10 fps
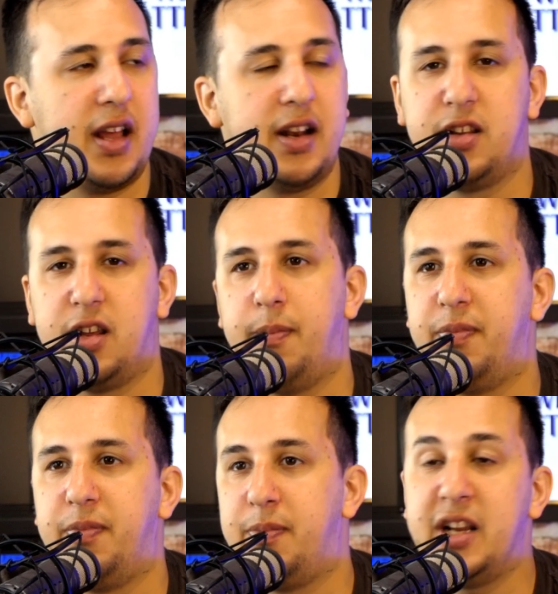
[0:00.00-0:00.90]
and
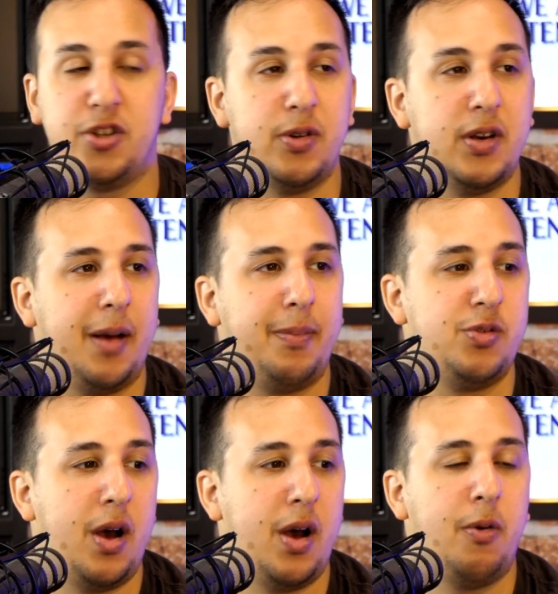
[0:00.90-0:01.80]
um, being tuned up as
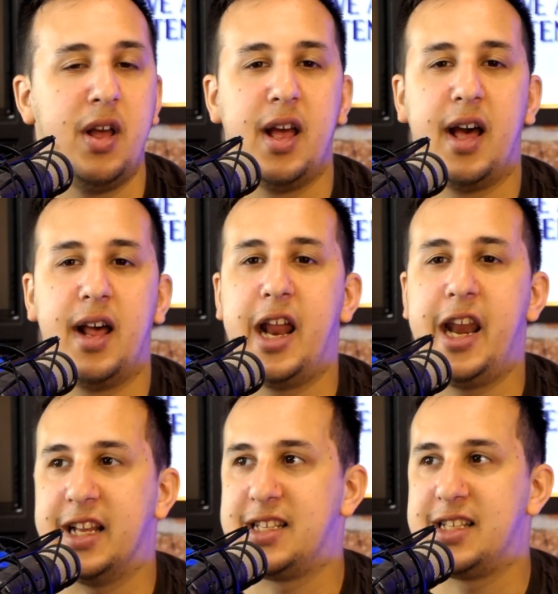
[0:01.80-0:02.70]
well and letting
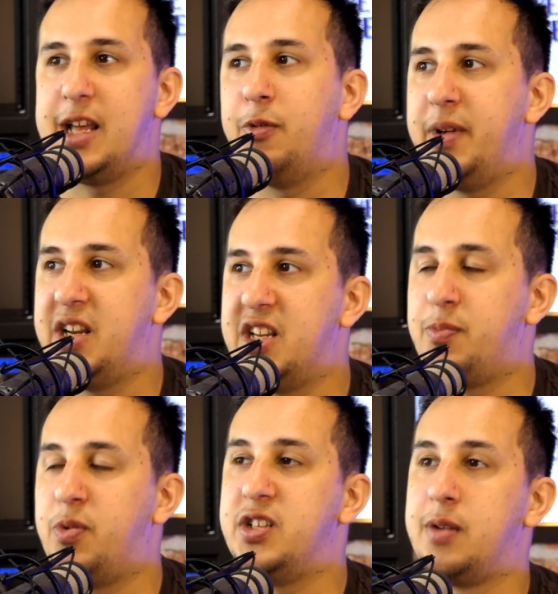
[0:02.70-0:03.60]
it slip will be
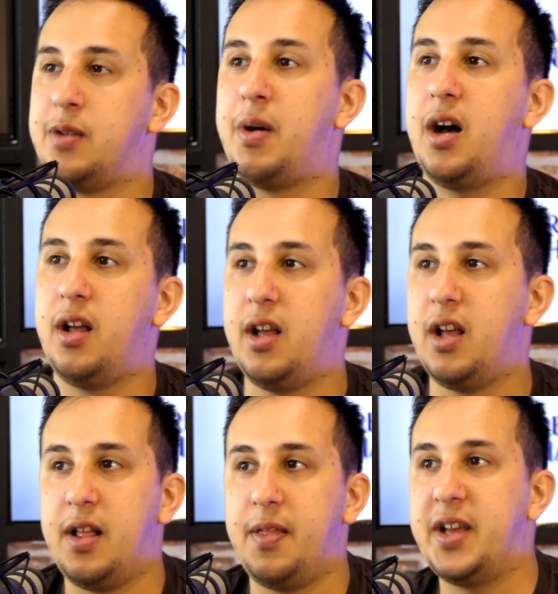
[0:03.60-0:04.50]
disappointing. But
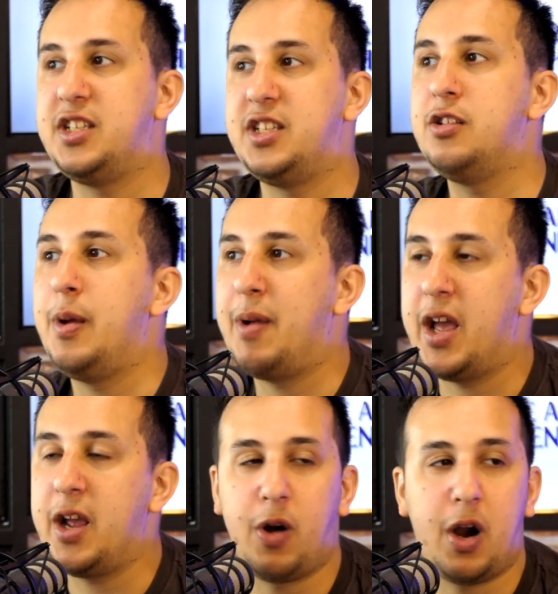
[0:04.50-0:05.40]
they seem to be
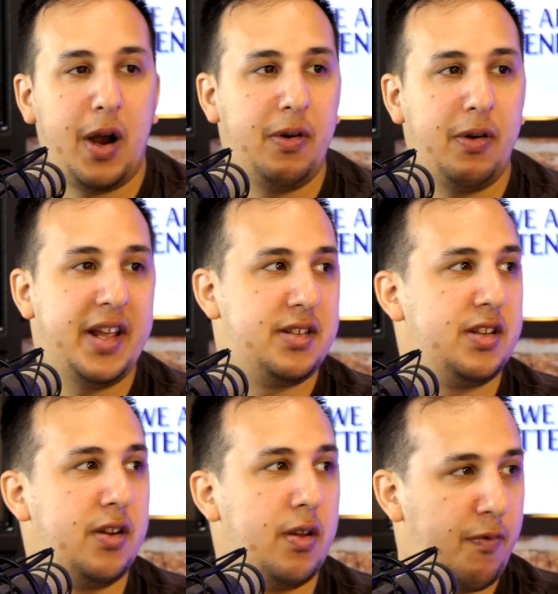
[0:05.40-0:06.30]
playing quite well, Leeds.
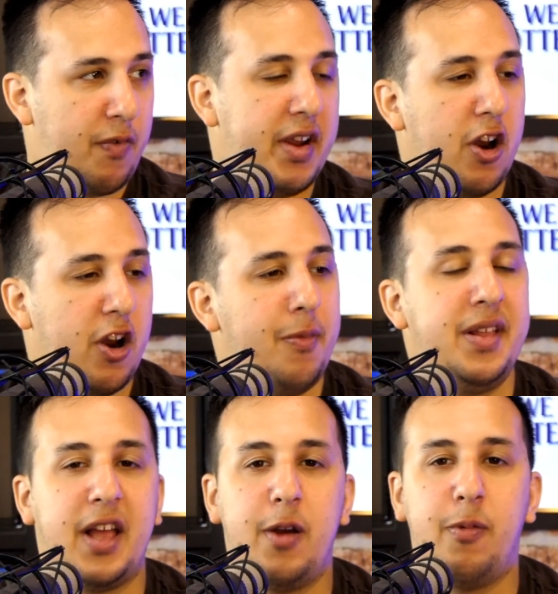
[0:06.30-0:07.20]
You know, very good opening
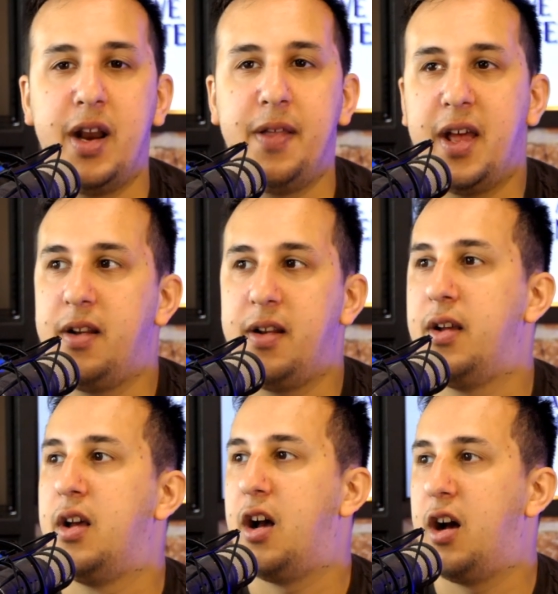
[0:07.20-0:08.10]
day win. And then,
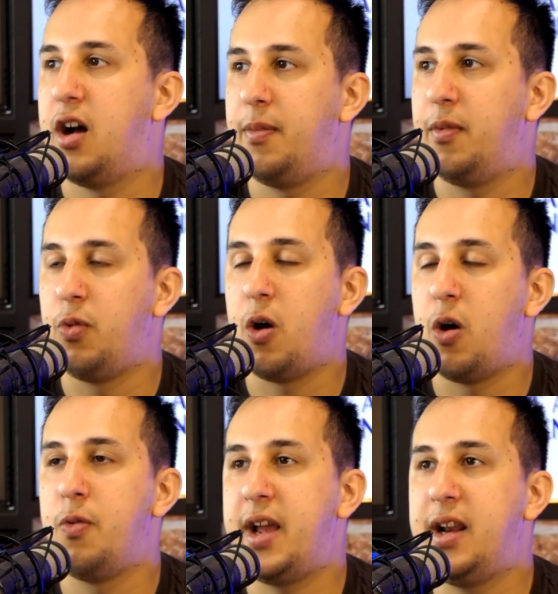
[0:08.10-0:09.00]
um, although
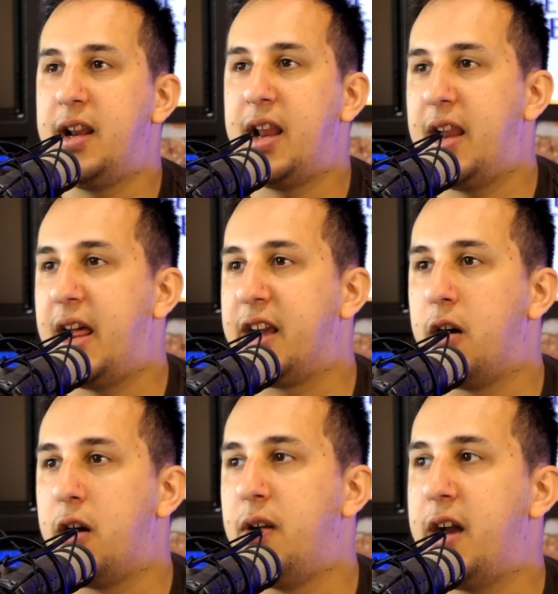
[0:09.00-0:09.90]
they let it
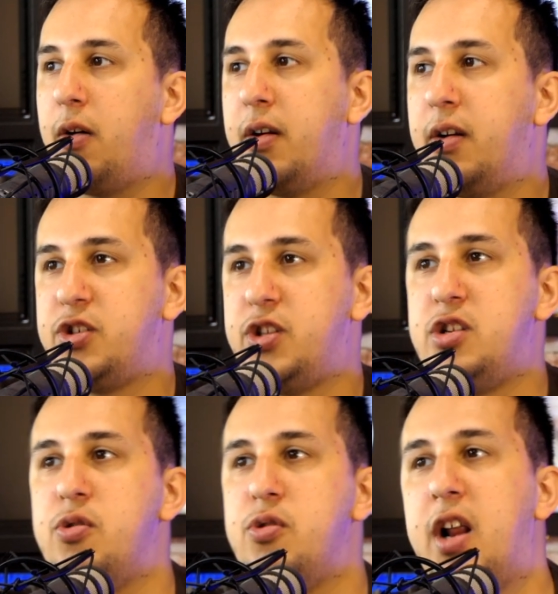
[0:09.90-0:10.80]
go late on,
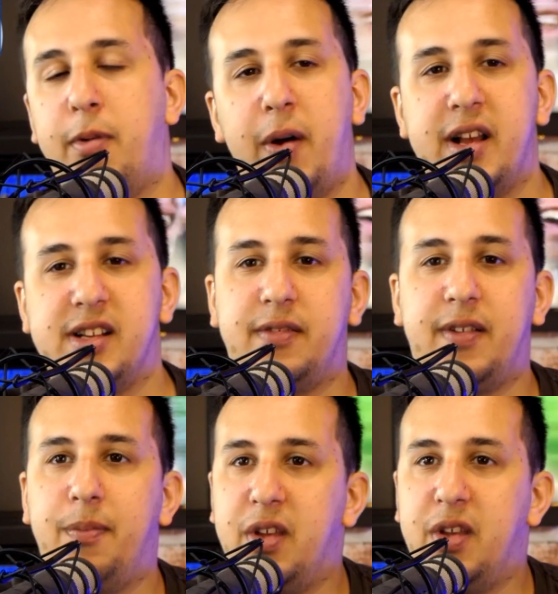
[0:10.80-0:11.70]
two 0 up away at
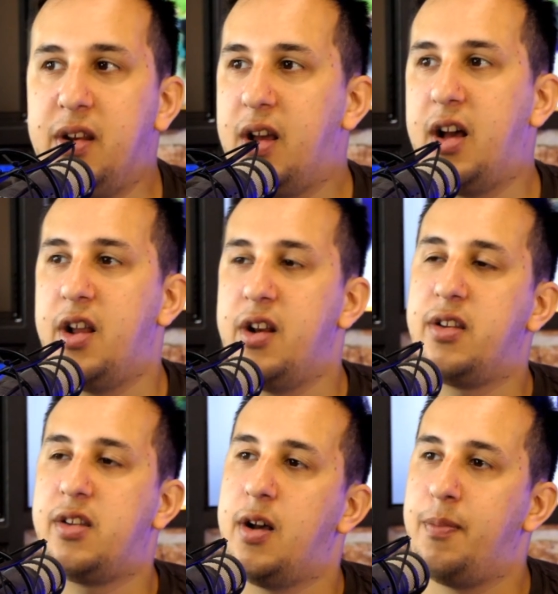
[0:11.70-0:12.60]
Southampton and
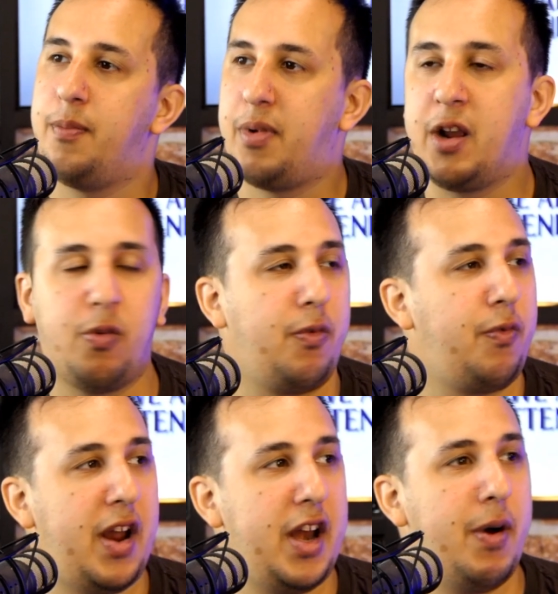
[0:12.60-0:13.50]
um, playing
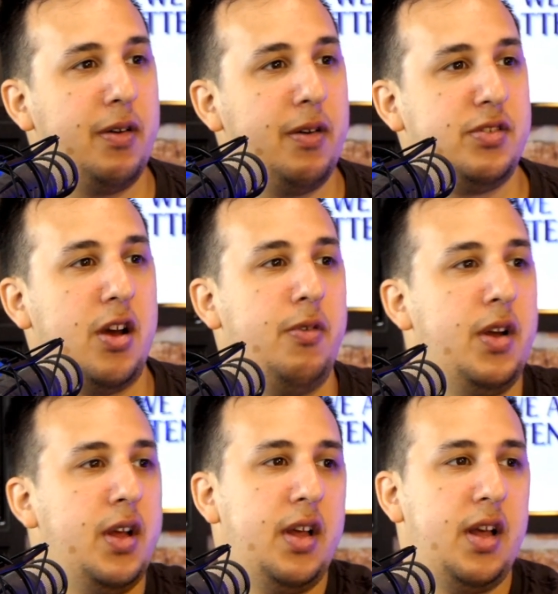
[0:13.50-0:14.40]
fairly well. So
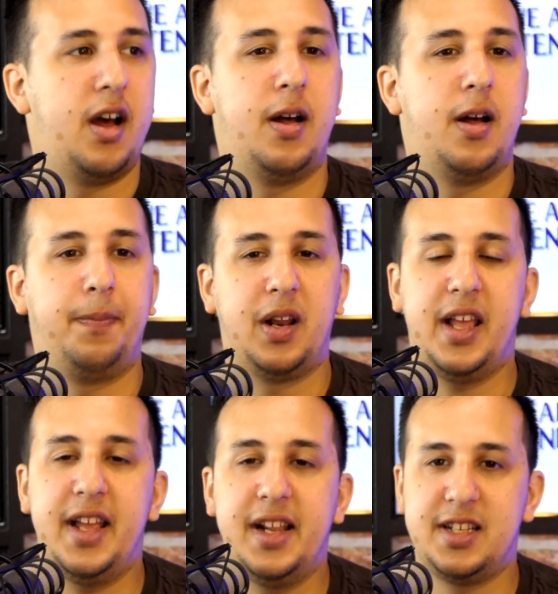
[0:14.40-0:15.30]
um,
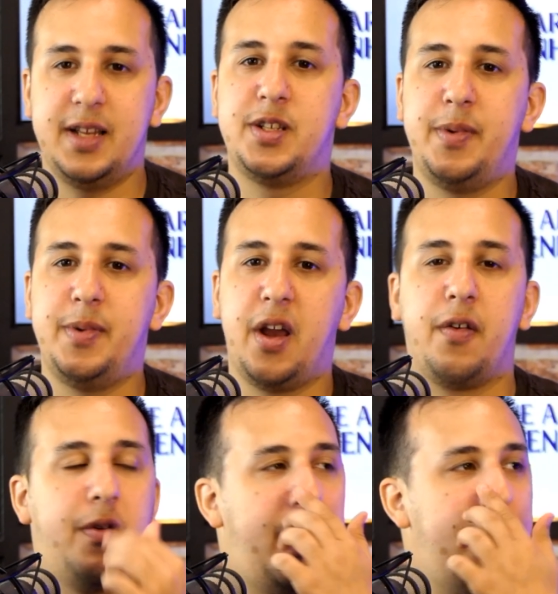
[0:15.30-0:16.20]
Leeds seem to be going on
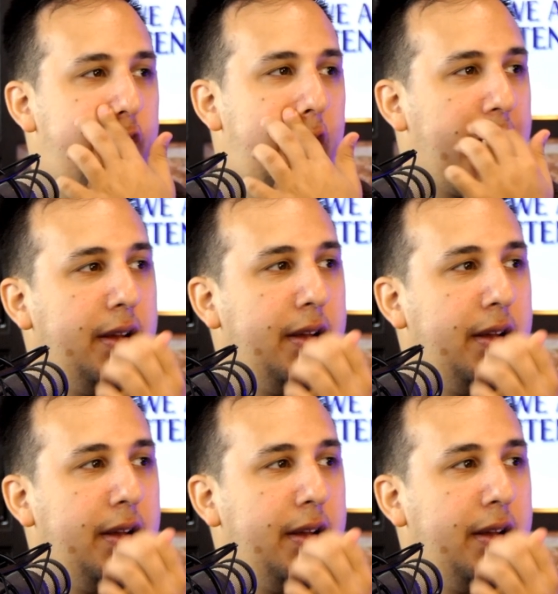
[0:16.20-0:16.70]
the right track.